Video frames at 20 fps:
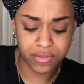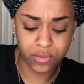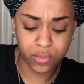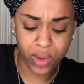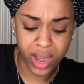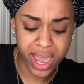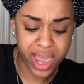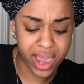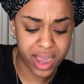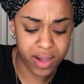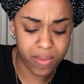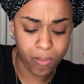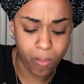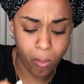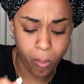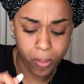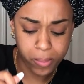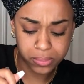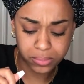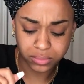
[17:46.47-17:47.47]
way.
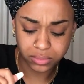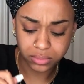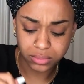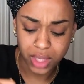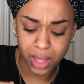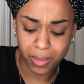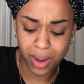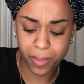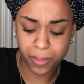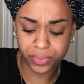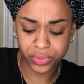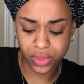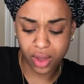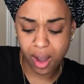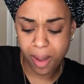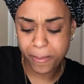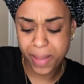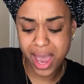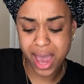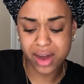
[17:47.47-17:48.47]
Like my
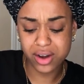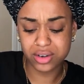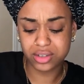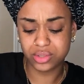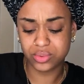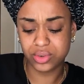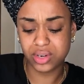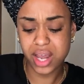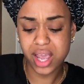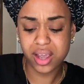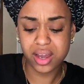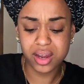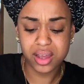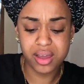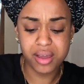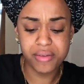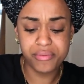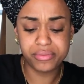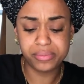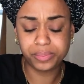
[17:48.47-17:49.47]
thought patterns were
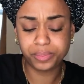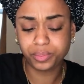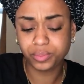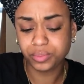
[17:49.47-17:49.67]
negative.